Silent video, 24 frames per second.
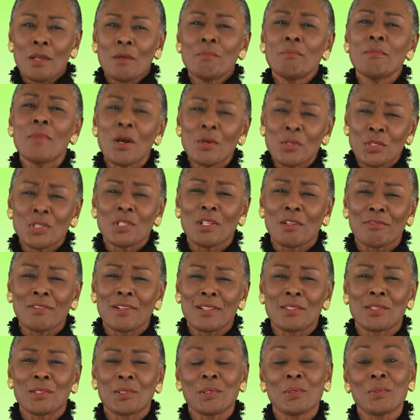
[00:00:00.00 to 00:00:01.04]
Most of
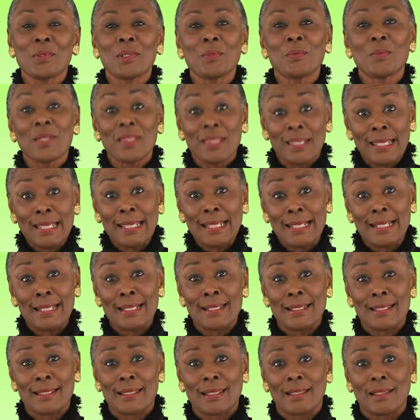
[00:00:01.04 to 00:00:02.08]
us do it with
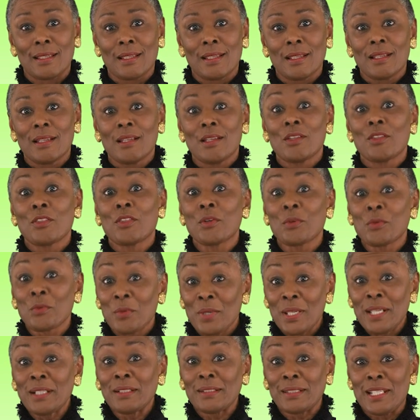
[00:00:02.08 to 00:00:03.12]
ease. The
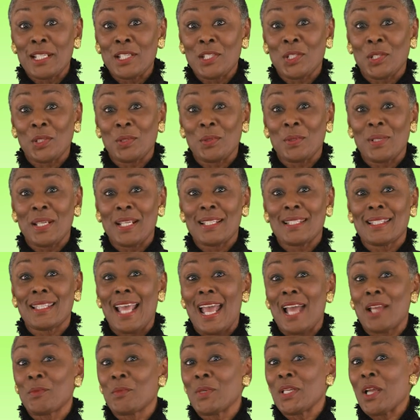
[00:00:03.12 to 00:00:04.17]
real issue is
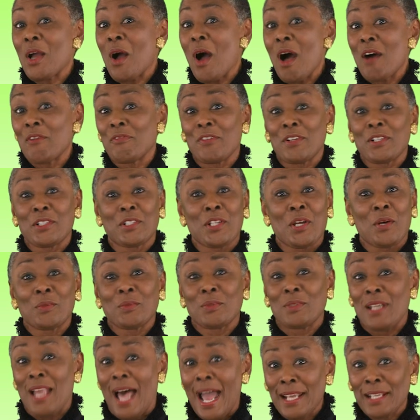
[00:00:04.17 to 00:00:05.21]
that we often
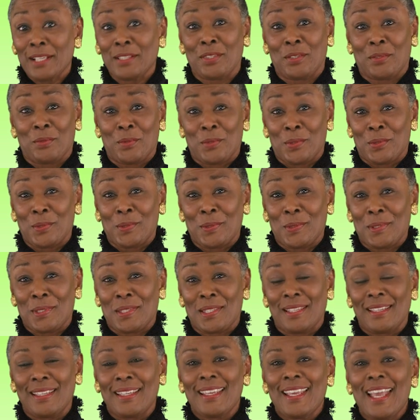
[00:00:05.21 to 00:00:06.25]
don't like the
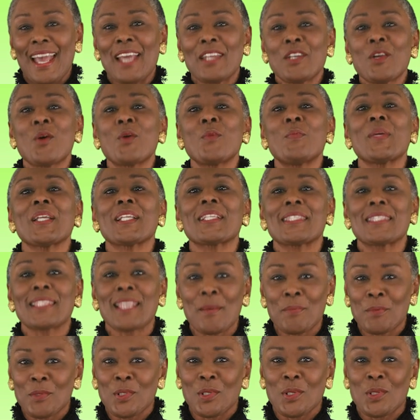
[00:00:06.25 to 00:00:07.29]
rules and hope
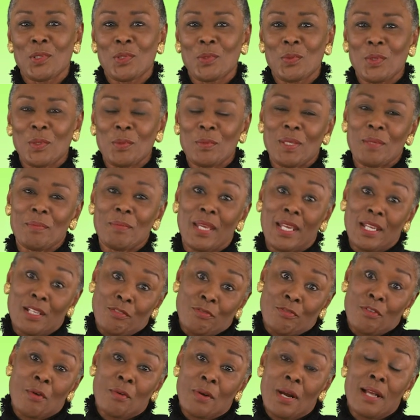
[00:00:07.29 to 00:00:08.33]
exceptions will be made
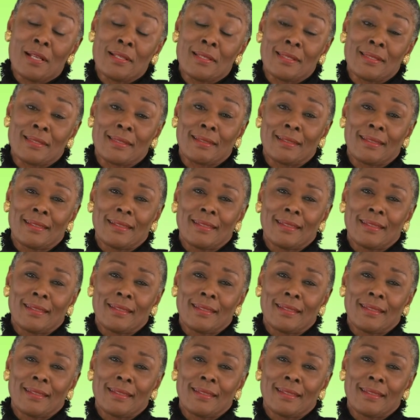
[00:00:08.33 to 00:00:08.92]
for us.